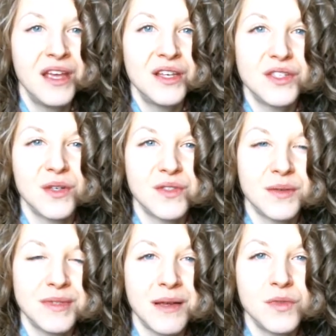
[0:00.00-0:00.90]
So
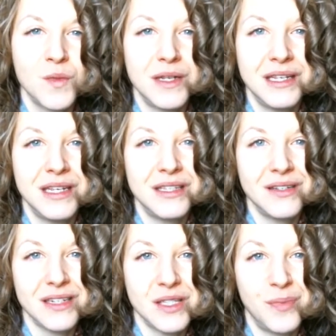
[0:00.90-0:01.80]
sometimes we need to
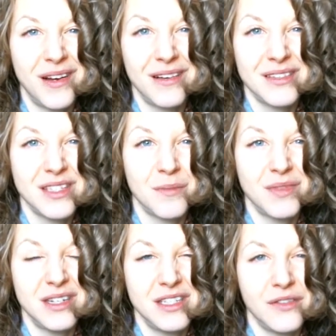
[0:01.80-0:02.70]
experience
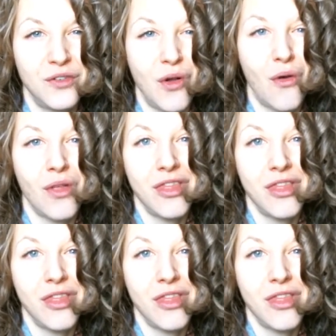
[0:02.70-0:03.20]
something difficult.